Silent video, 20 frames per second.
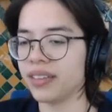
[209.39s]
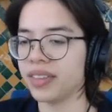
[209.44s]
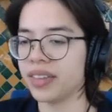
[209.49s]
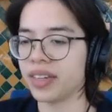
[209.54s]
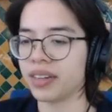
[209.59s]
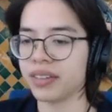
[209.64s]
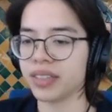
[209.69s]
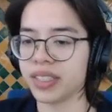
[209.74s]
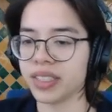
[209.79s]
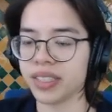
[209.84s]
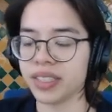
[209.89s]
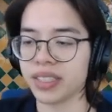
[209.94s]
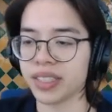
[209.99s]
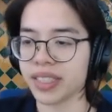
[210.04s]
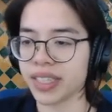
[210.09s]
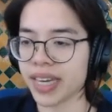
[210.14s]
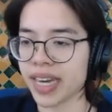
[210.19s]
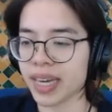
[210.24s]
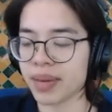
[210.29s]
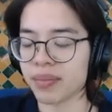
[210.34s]
there is this
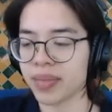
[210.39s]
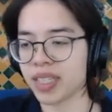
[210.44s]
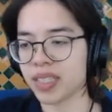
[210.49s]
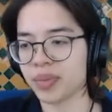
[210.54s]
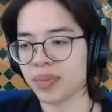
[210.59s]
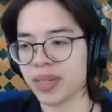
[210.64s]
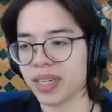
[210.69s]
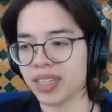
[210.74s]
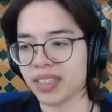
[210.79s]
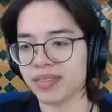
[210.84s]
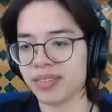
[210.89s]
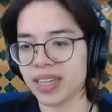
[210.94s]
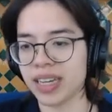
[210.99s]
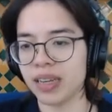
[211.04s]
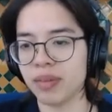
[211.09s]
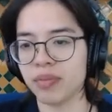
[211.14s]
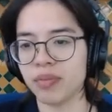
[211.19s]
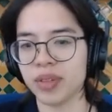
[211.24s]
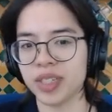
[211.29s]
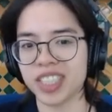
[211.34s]
game that's being
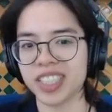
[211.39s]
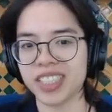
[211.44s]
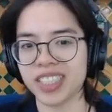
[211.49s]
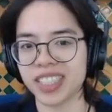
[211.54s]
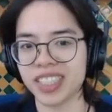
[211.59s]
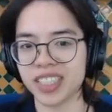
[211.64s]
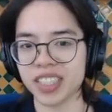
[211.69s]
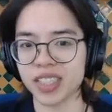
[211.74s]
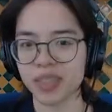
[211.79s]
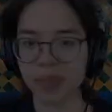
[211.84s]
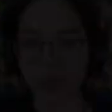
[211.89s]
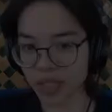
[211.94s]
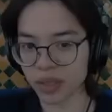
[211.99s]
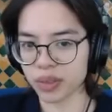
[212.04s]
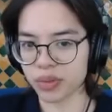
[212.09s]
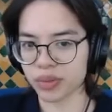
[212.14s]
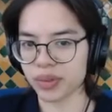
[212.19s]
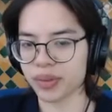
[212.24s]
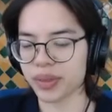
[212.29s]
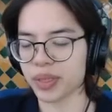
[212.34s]
developed which teaches
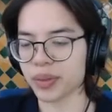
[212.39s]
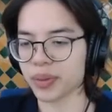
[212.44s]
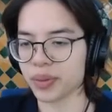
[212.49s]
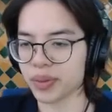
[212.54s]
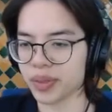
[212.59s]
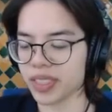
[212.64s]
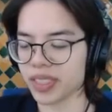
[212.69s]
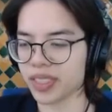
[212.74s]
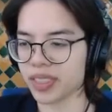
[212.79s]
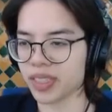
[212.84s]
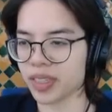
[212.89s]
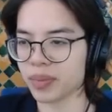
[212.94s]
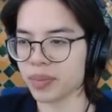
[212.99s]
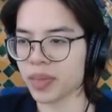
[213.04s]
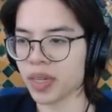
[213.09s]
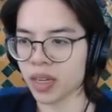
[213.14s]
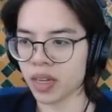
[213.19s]
children with autism